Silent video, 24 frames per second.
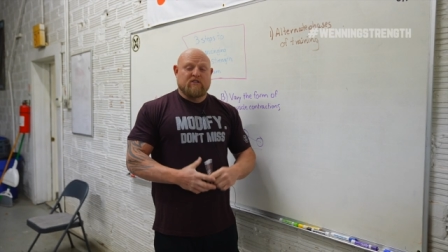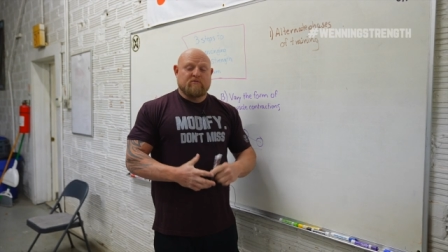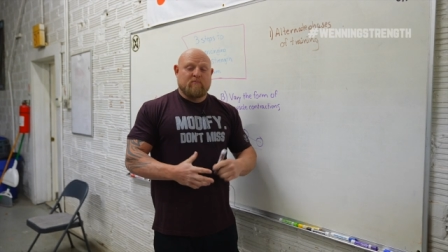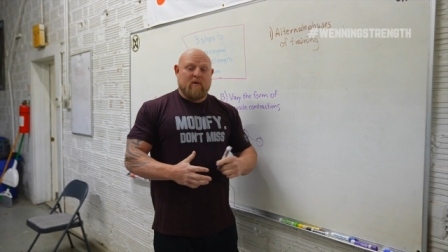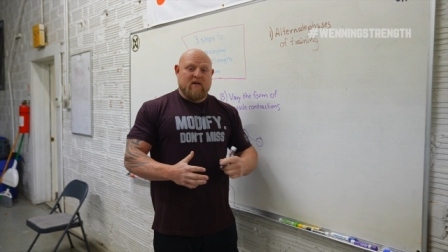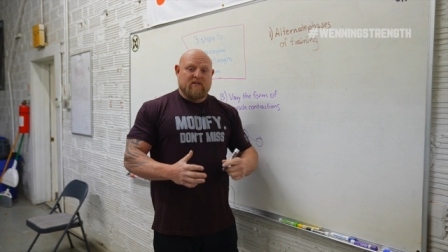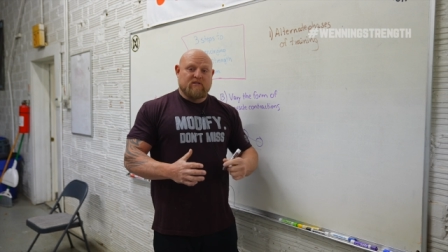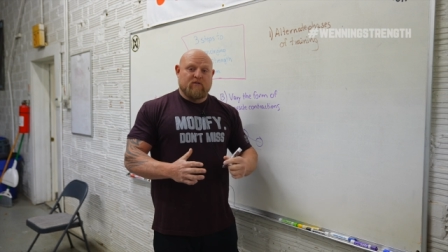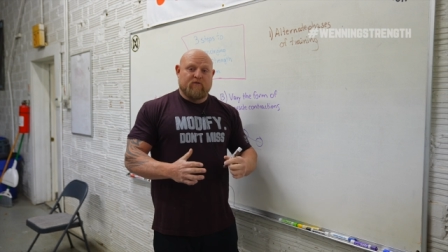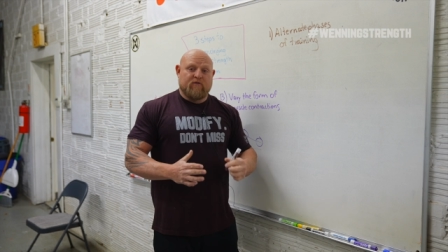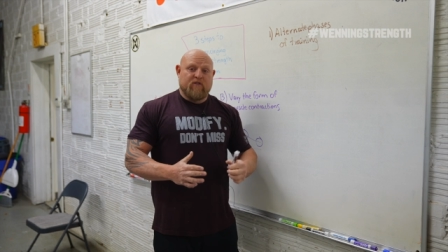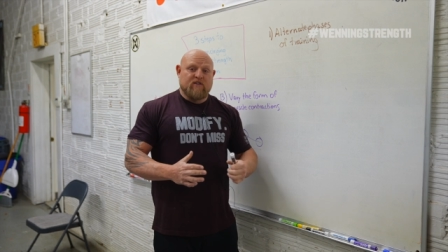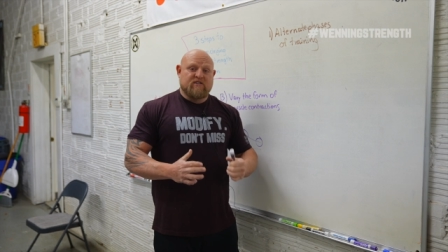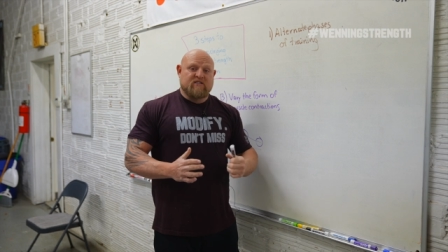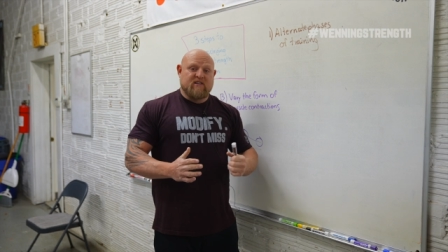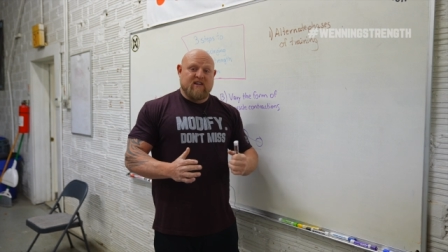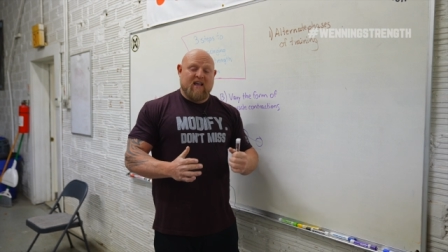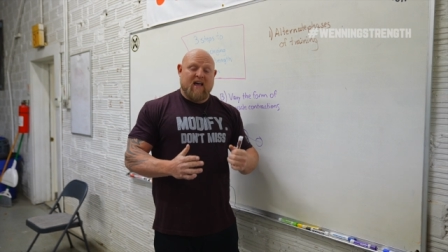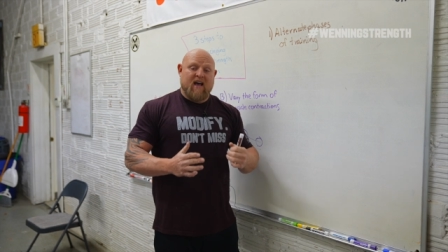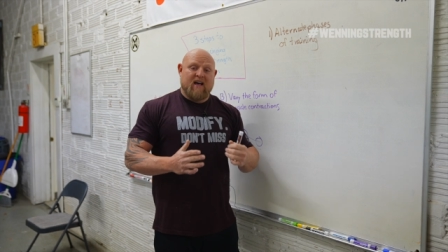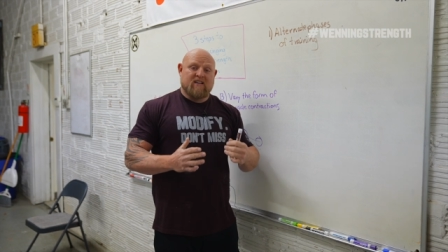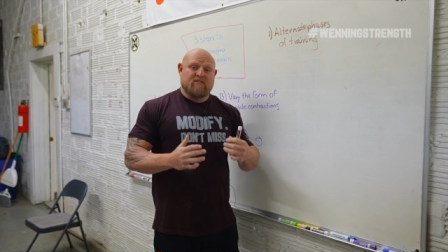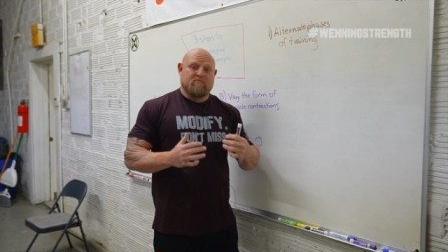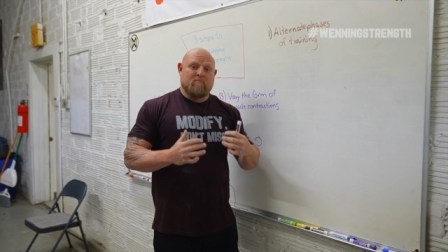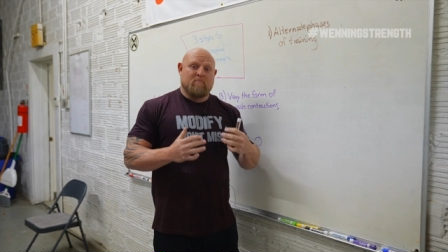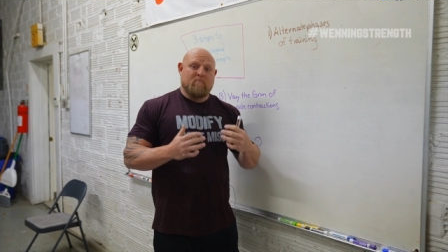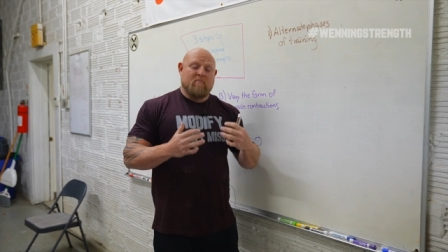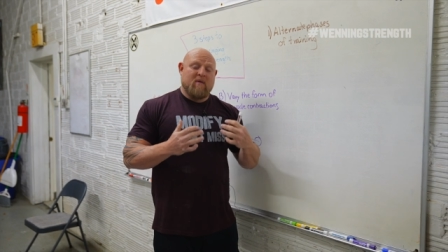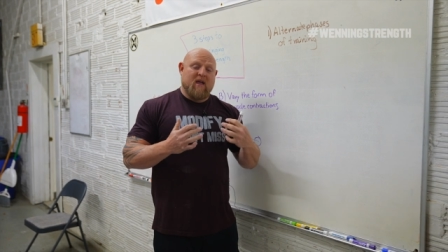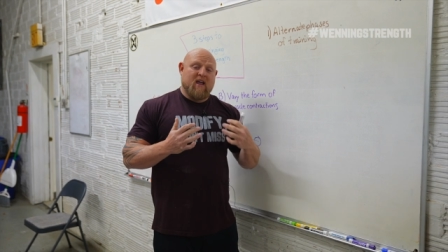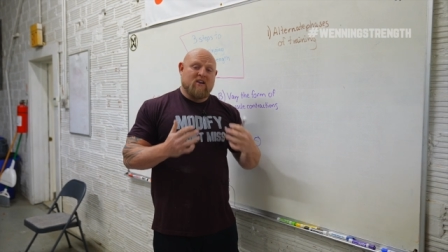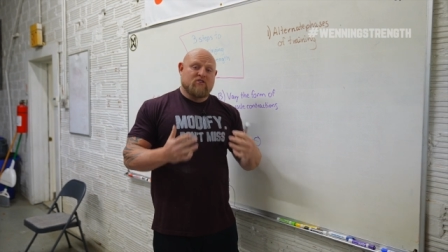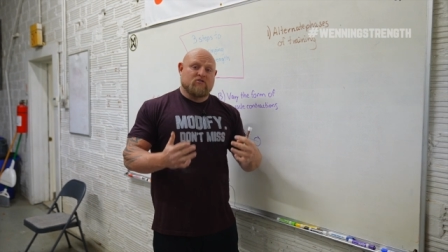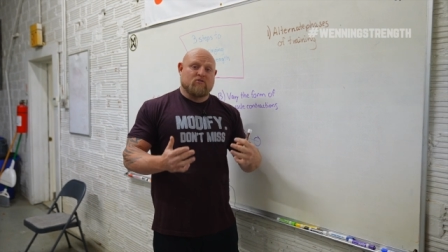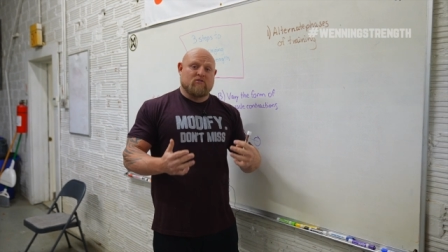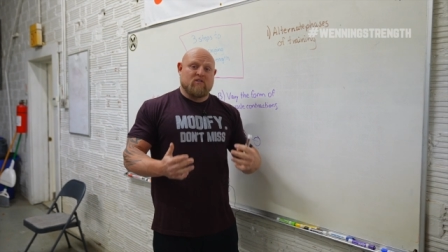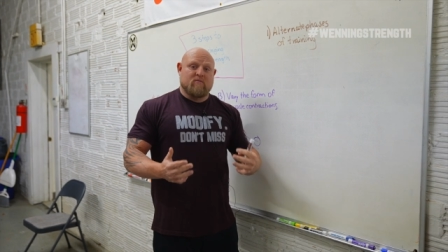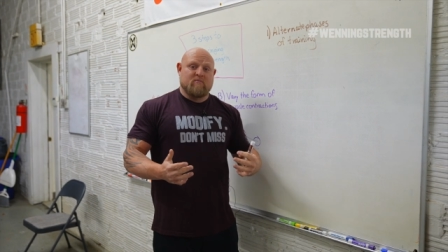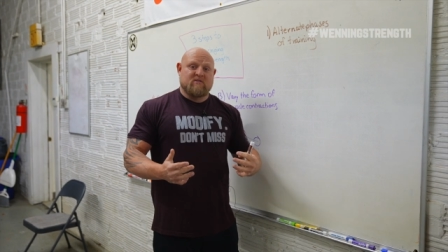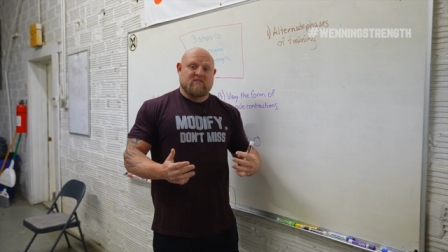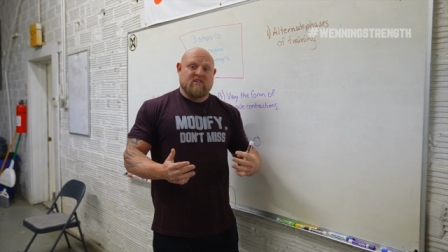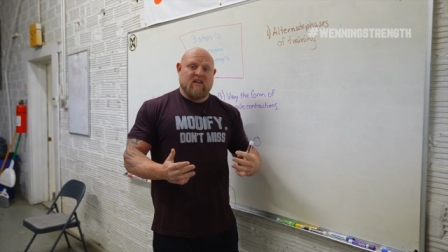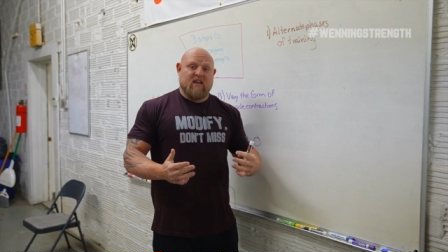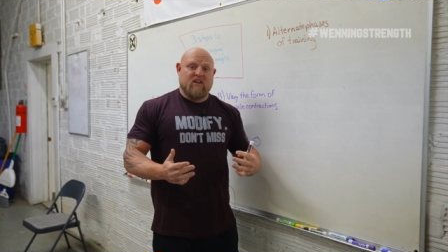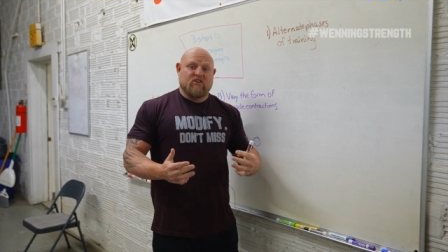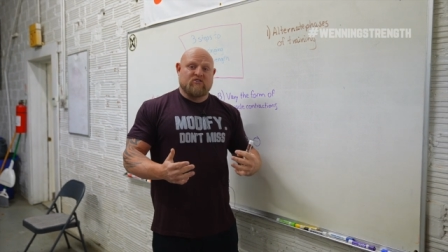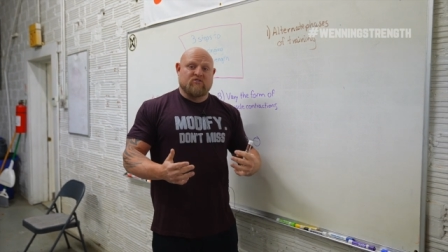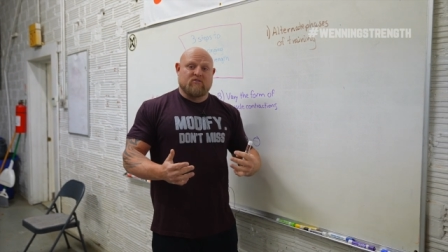specificity has major
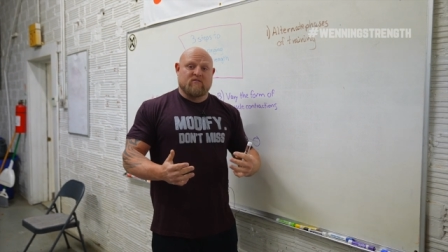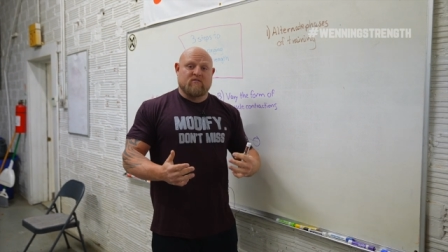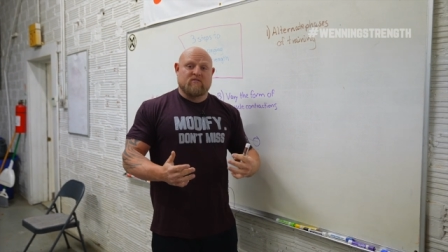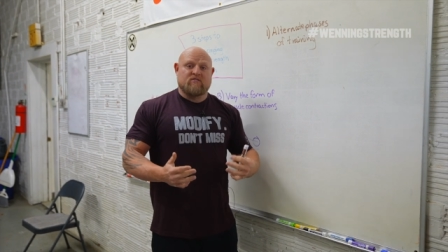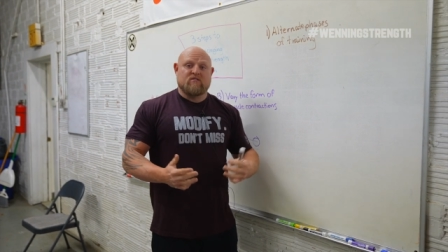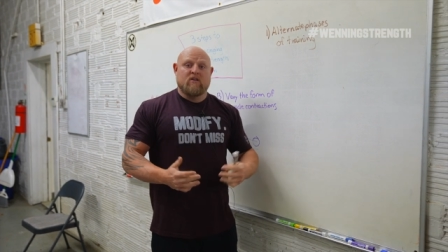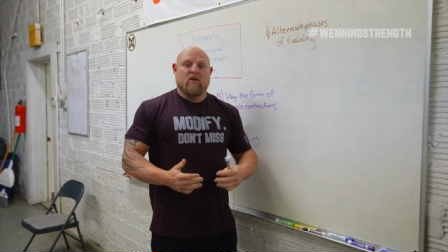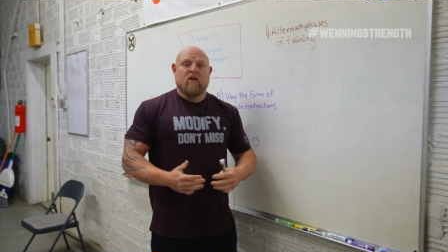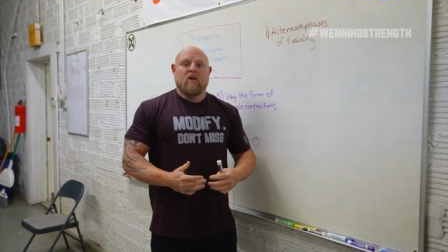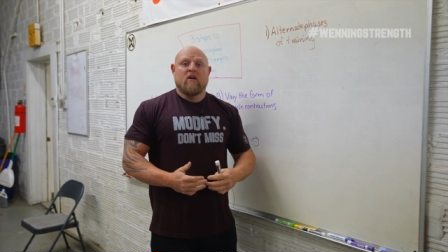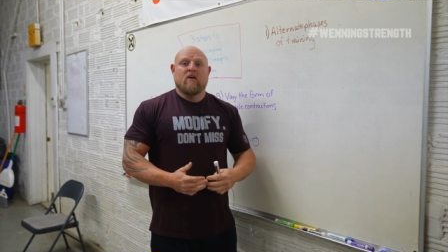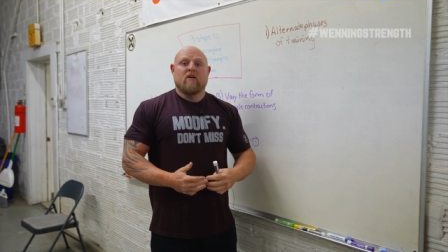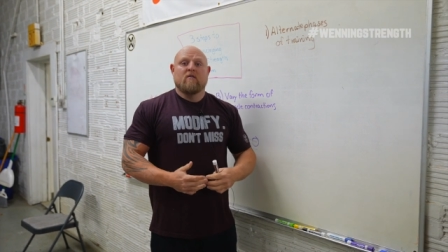limitations